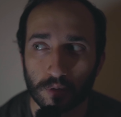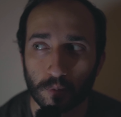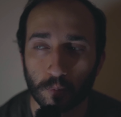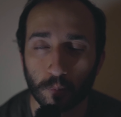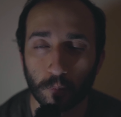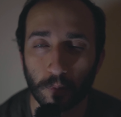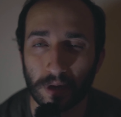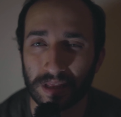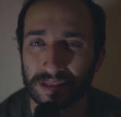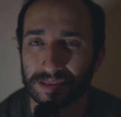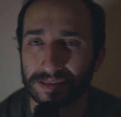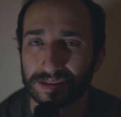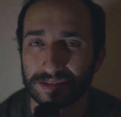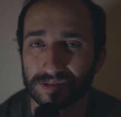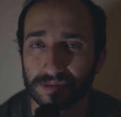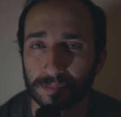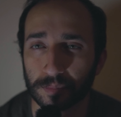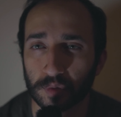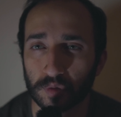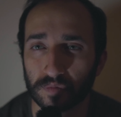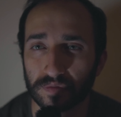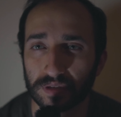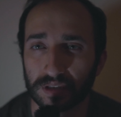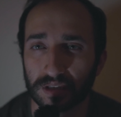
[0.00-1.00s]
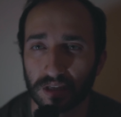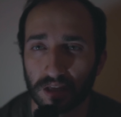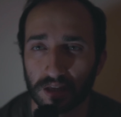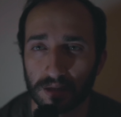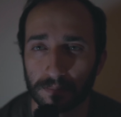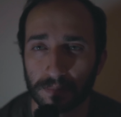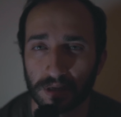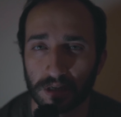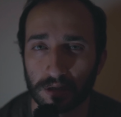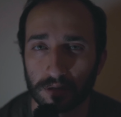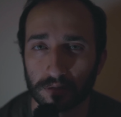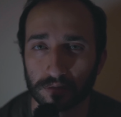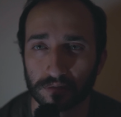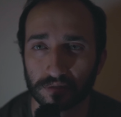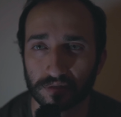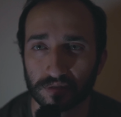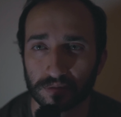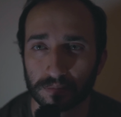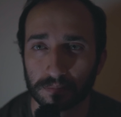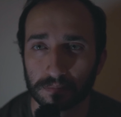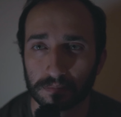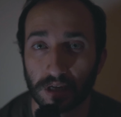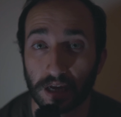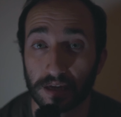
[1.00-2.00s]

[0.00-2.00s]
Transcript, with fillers: when this movie came out,